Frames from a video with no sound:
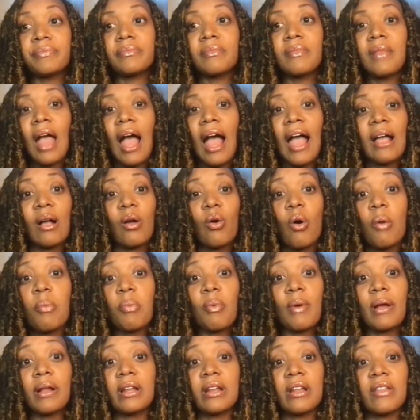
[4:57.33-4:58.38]
I
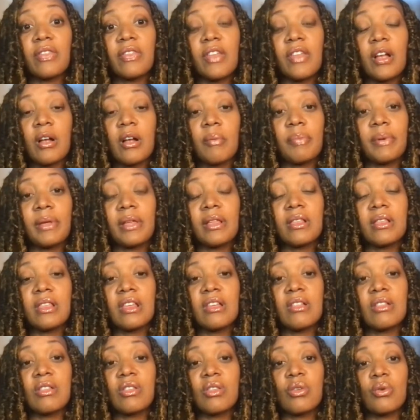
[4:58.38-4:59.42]
incorporated a therapist
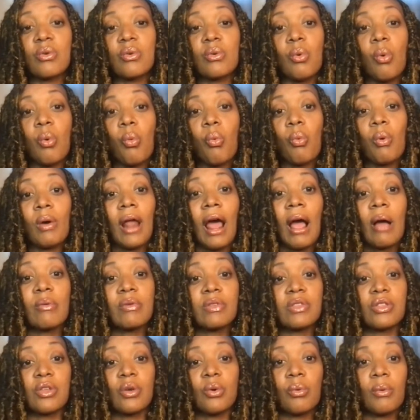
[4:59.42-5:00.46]
into what I
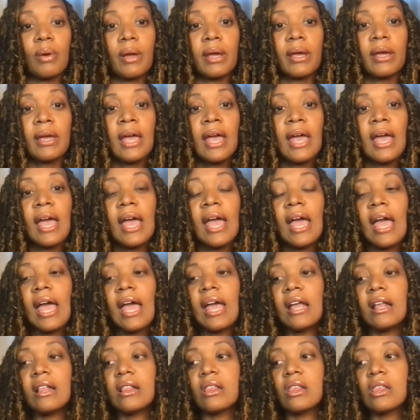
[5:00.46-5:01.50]
was doing.
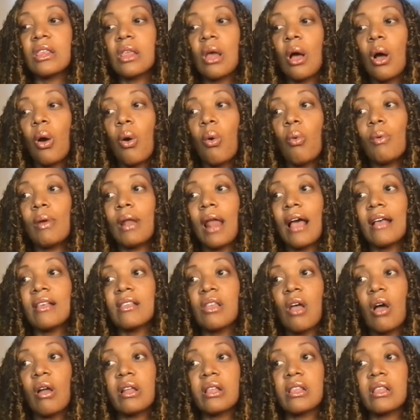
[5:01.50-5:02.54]
And so when I
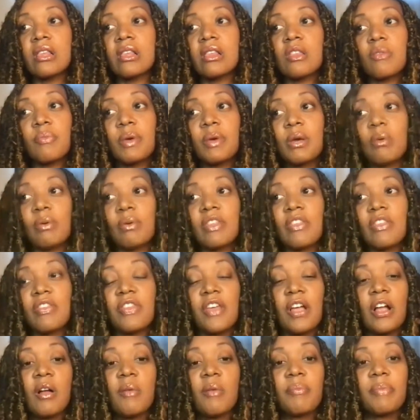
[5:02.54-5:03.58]
started to speak with the
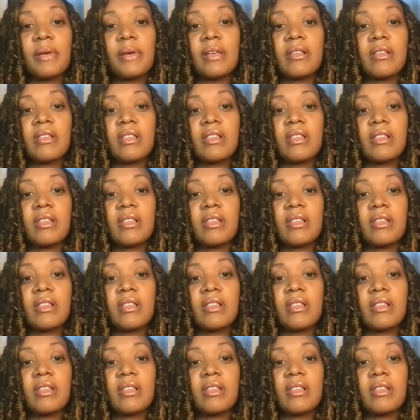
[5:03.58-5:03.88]
therapist,